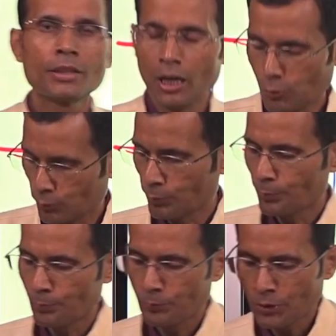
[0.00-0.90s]
Now,
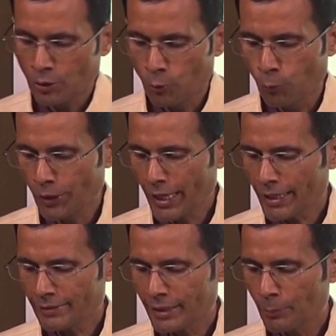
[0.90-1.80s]
when
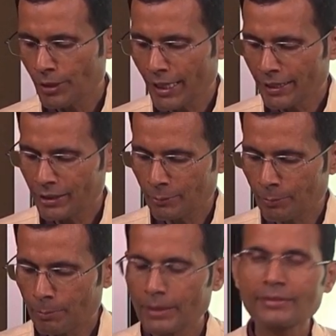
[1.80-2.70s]
I stimulate
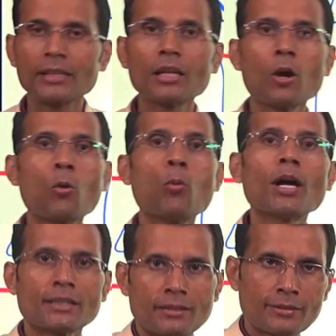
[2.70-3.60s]
the muscle
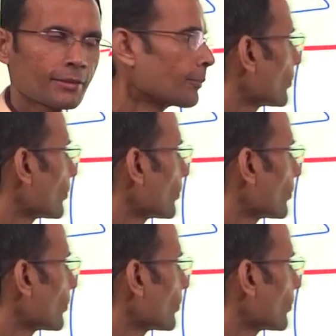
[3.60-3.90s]
once,